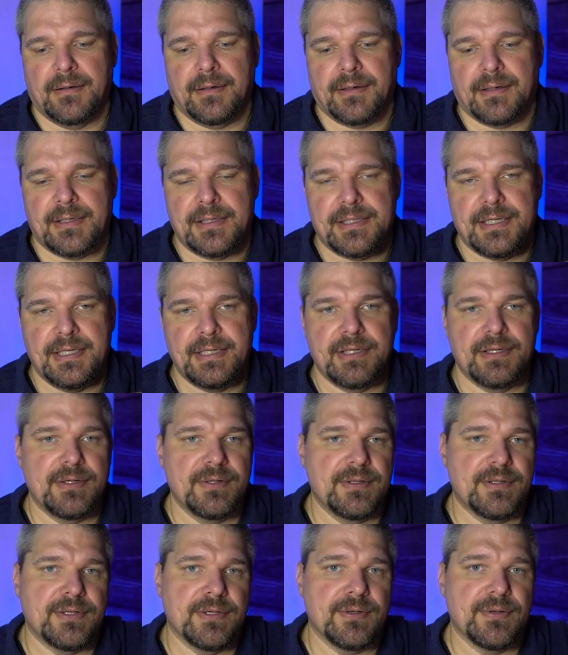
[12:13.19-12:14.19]

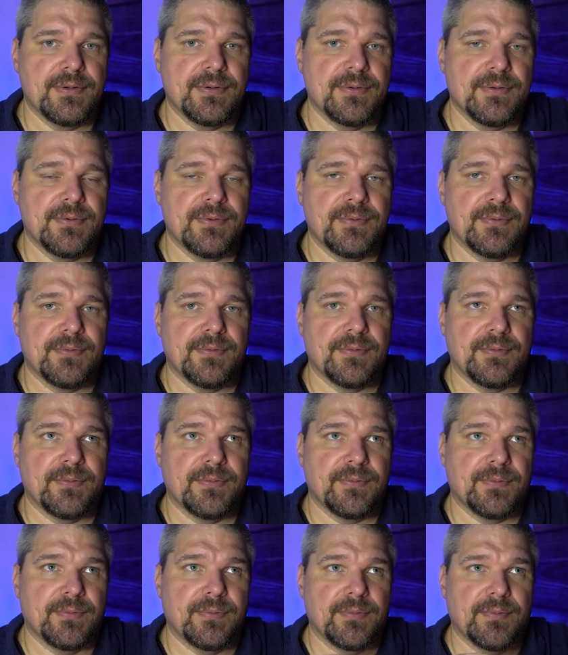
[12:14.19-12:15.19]
continued to
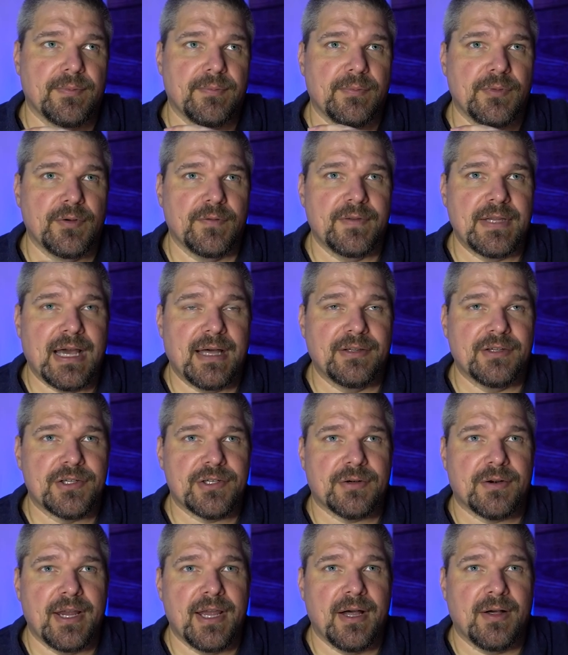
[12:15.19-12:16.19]
move down the
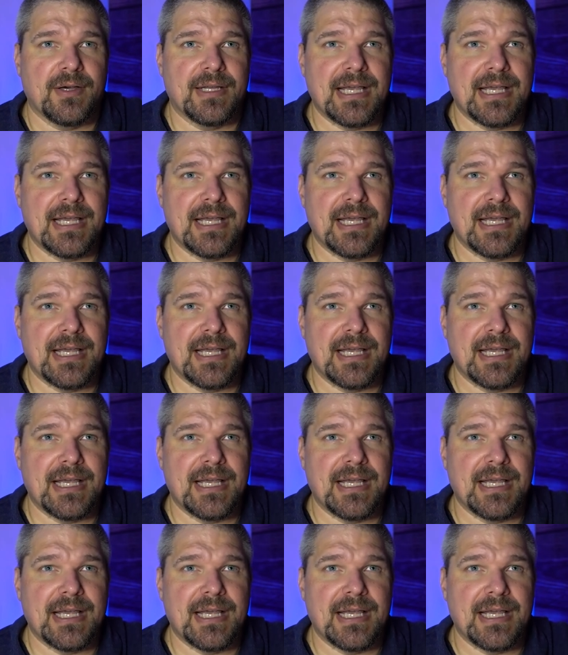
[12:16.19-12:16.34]
trail,